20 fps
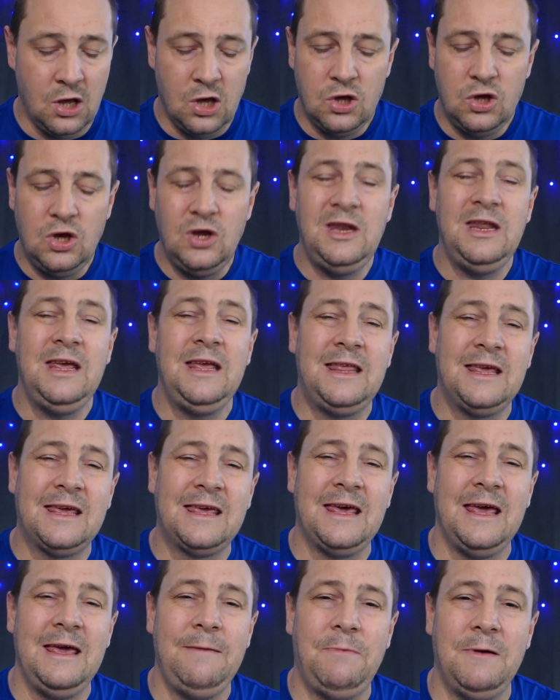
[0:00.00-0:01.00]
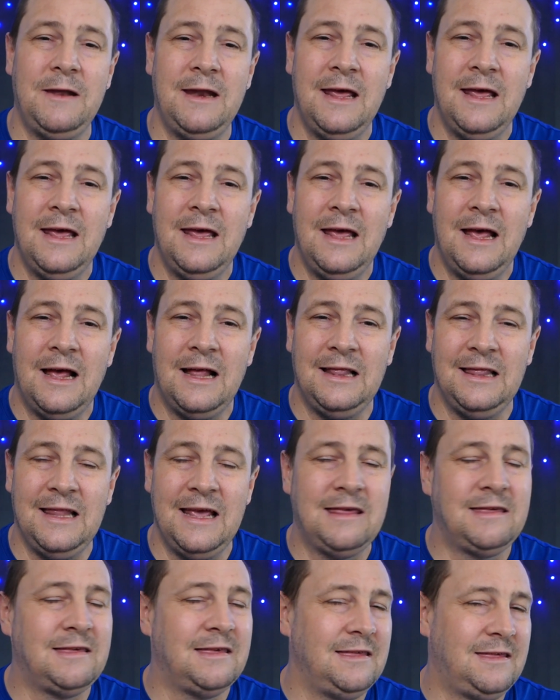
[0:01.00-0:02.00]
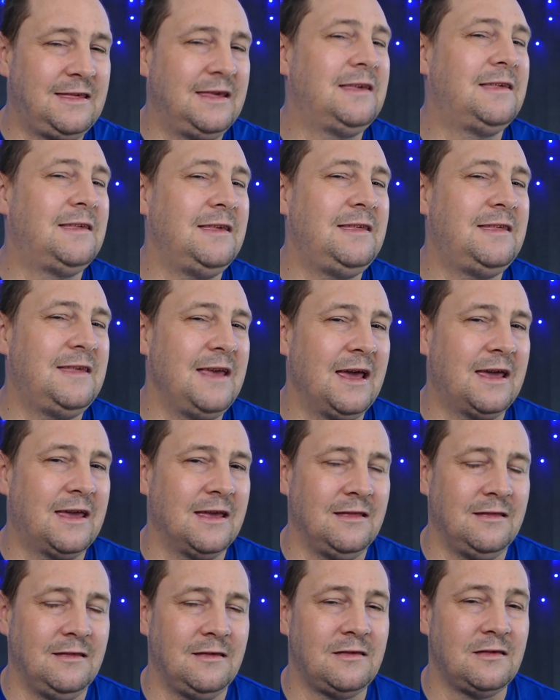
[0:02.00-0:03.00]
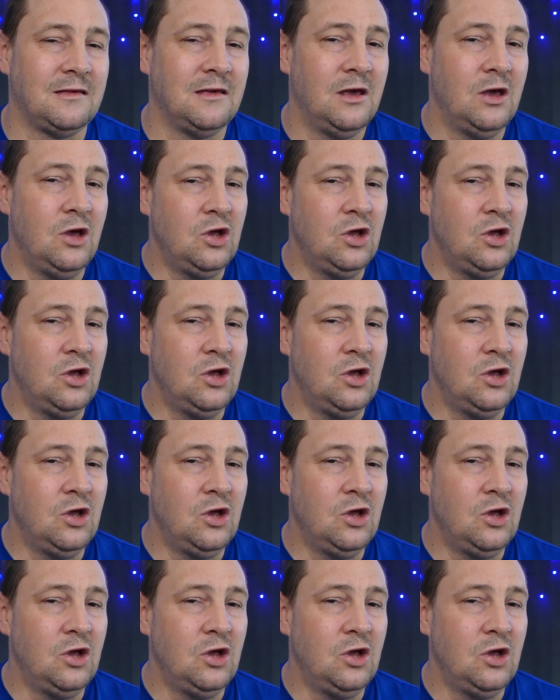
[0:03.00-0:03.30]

You need to keep it less than sixty seconds.